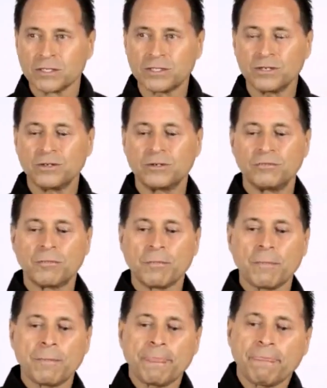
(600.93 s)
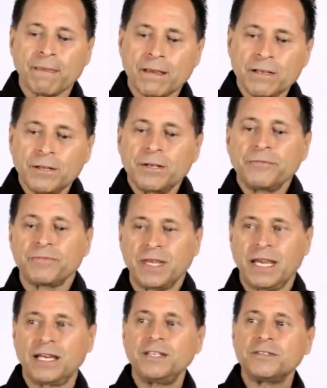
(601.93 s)
So
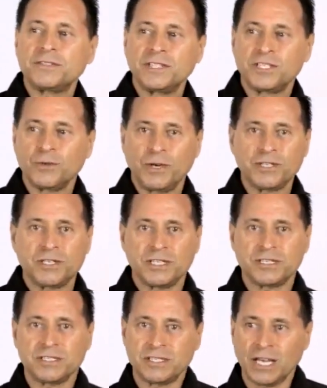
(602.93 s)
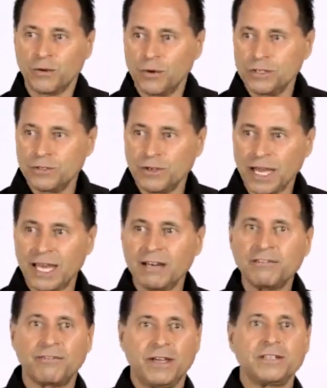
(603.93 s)
the ideal situation is that when you
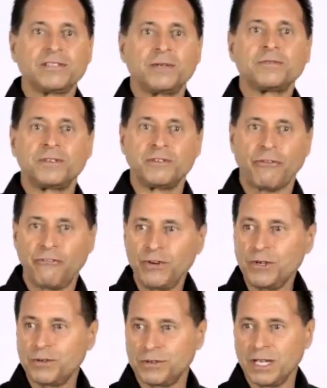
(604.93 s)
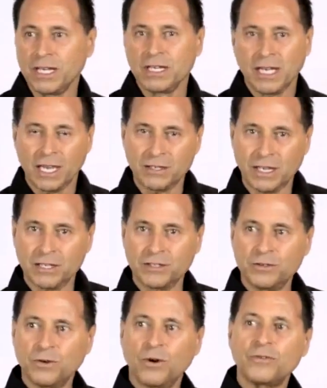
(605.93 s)
have enzymes in your food
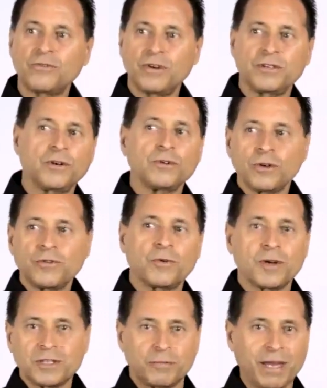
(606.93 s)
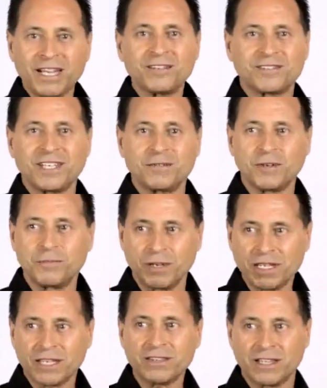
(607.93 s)
and you don't overwork the pancreas anymore,
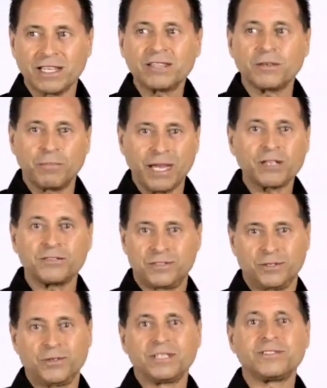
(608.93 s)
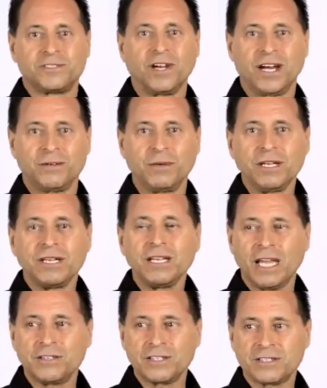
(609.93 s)
but let the pancreas do its job
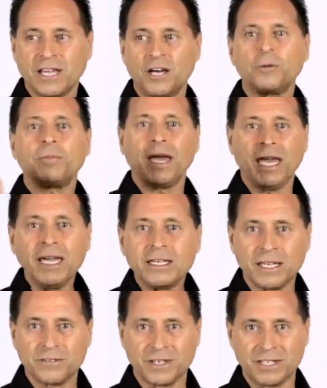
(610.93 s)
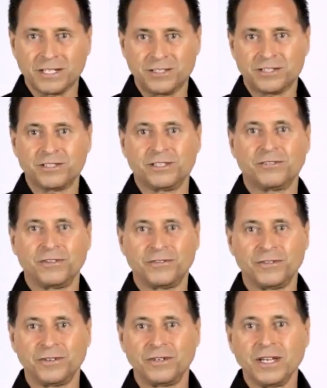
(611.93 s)
and just help aid in the digestion of
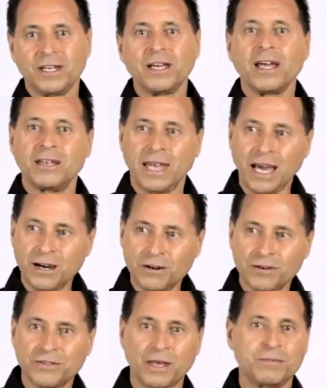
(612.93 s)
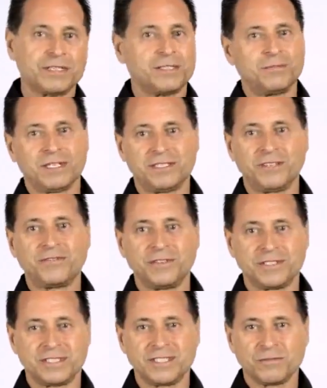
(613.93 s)
your food, now that makes a big
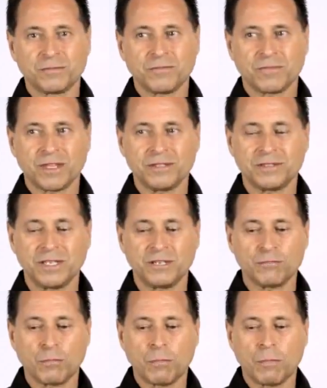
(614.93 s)
difference, you see.